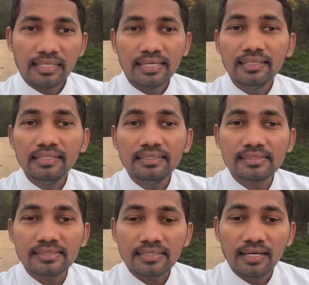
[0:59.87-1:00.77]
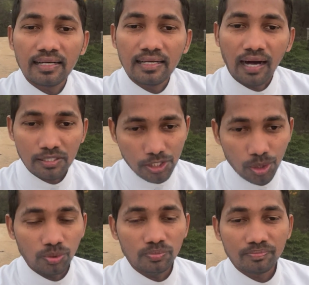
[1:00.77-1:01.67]
he is a
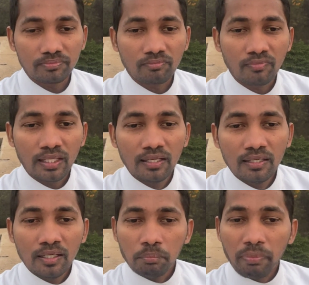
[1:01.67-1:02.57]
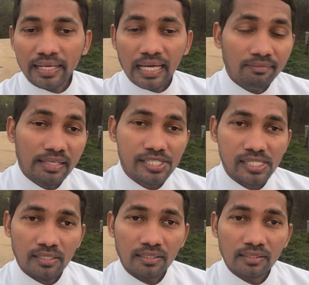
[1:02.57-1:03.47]
Jew, by
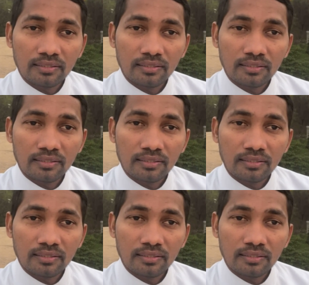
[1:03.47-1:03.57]
conviction